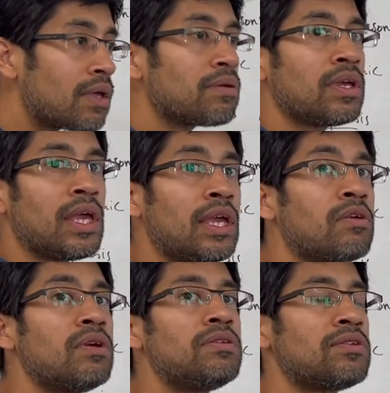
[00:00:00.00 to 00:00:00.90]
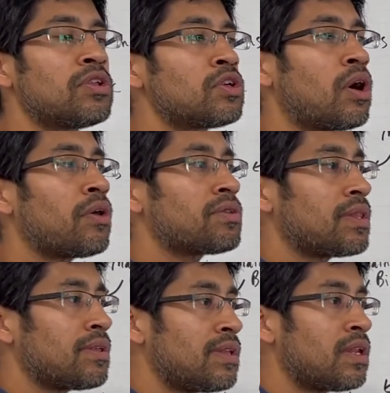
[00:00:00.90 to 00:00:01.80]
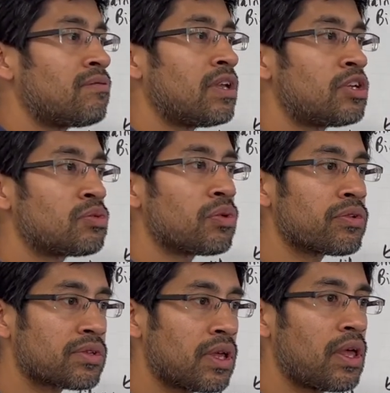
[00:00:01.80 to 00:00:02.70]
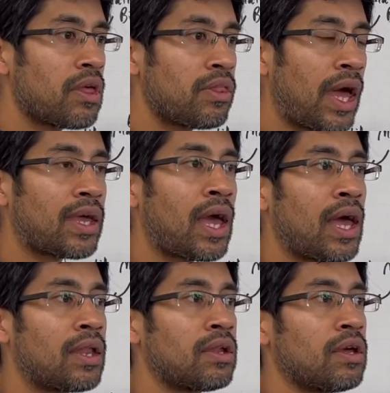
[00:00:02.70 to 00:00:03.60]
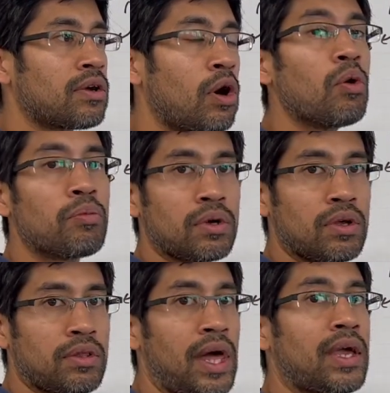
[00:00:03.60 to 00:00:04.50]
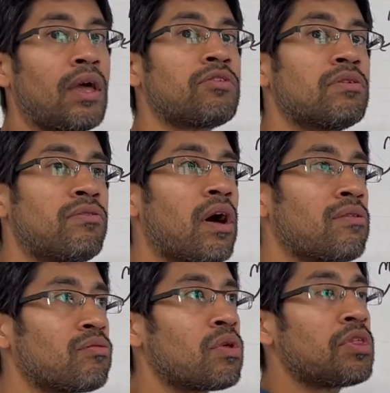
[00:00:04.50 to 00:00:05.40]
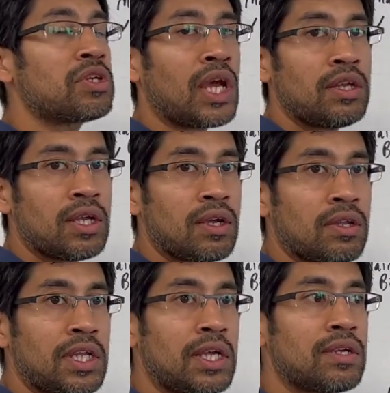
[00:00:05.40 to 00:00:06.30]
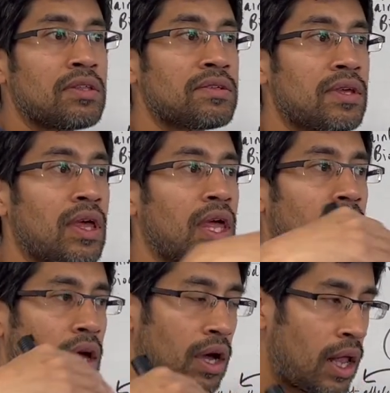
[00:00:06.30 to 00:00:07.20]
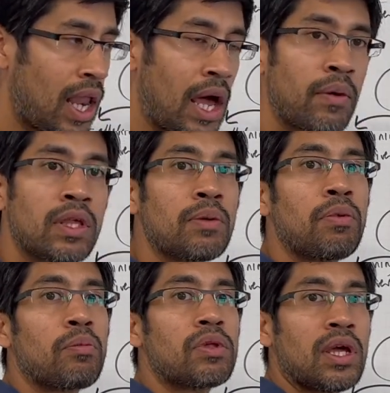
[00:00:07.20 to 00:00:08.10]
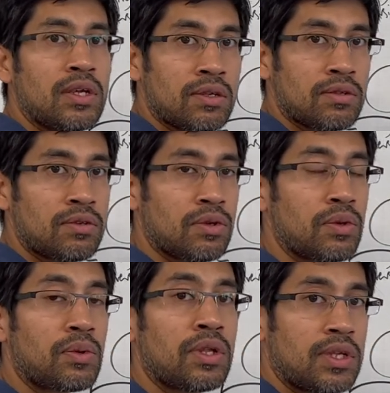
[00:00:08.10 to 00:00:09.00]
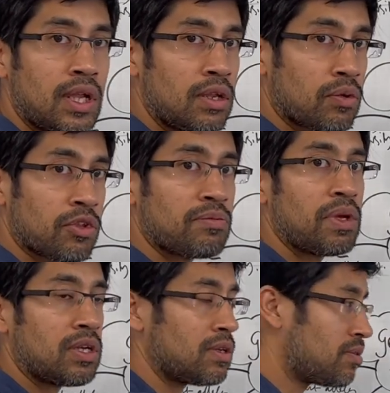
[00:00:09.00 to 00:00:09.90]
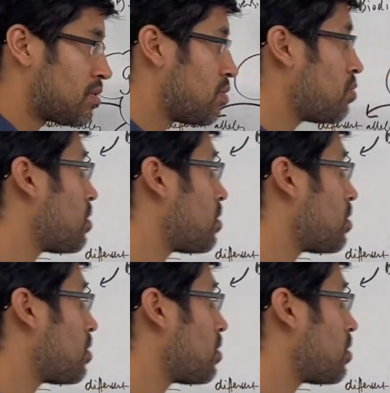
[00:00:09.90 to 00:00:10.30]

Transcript: increases the chance that there's individuals that can cope, that can survive with the changing conditions, allowing the populations to continue, or the species to